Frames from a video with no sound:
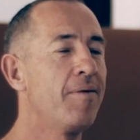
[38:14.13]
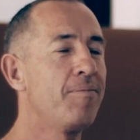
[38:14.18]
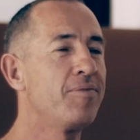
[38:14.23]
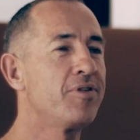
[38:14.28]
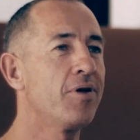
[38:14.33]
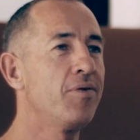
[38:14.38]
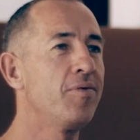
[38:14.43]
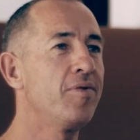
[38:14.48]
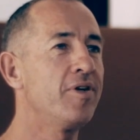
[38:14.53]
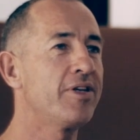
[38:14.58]

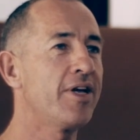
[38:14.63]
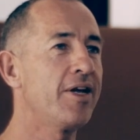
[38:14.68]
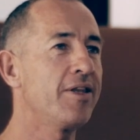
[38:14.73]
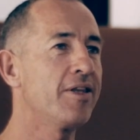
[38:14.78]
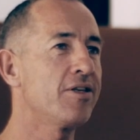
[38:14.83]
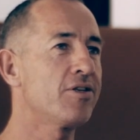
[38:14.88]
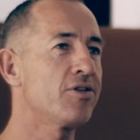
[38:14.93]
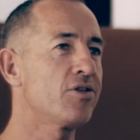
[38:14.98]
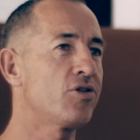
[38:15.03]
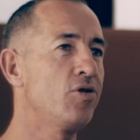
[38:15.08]
So it's like
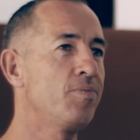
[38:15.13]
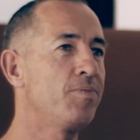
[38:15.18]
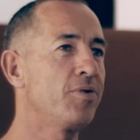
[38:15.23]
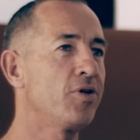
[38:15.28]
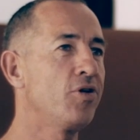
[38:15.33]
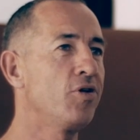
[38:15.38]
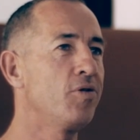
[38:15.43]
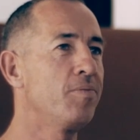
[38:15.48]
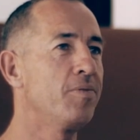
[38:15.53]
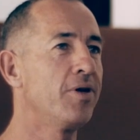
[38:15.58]
this
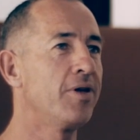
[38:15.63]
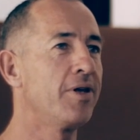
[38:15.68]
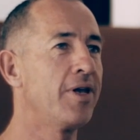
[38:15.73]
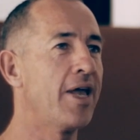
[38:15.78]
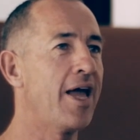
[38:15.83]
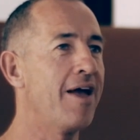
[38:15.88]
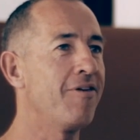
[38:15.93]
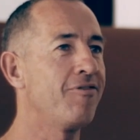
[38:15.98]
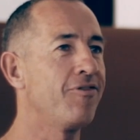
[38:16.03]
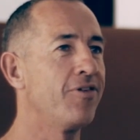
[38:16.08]

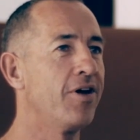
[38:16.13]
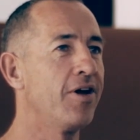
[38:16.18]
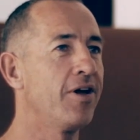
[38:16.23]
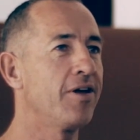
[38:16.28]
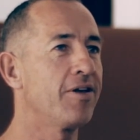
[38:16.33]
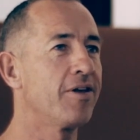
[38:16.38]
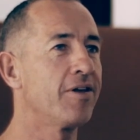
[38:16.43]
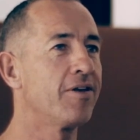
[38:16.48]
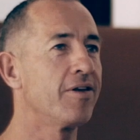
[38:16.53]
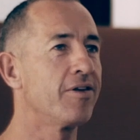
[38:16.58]
superhuman
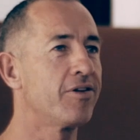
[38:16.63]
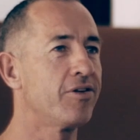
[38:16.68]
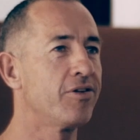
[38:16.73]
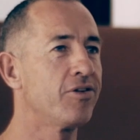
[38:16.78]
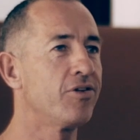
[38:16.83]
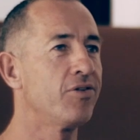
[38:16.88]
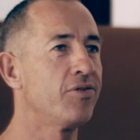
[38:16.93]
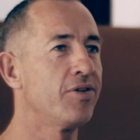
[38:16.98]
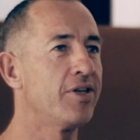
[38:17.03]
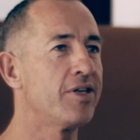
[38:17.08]
effort to
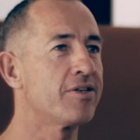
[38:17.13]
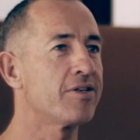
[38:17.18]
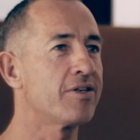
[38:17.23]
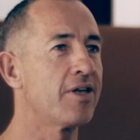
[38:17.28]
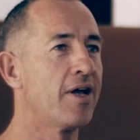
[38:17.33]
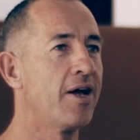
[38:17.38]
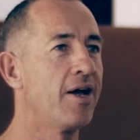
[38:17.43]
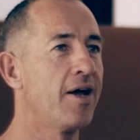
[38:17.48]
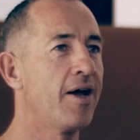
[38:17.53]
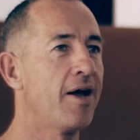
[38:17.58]
do this
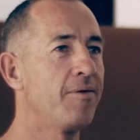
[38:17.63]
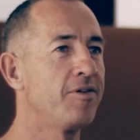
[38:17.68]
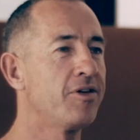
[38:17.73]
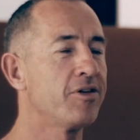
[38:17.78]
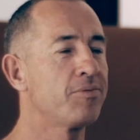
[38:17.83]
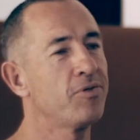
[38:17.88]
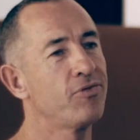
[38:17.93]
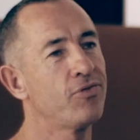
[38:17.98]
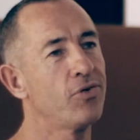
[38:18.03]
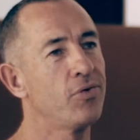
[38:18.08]

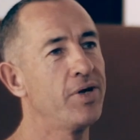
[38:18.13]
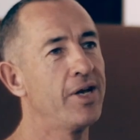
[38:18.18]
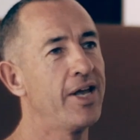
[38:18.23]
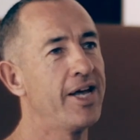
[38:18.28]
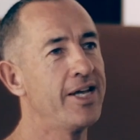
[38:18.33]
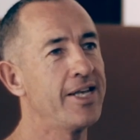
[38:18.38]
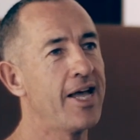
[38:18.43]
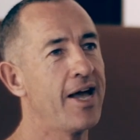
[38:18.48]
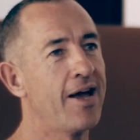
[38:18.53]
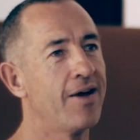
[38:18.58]
just before we
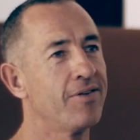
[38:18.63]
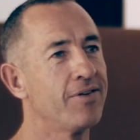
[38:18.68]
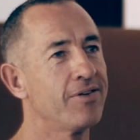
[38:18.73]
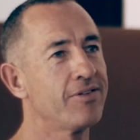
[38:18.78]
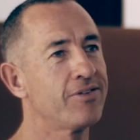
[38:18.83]
lay down.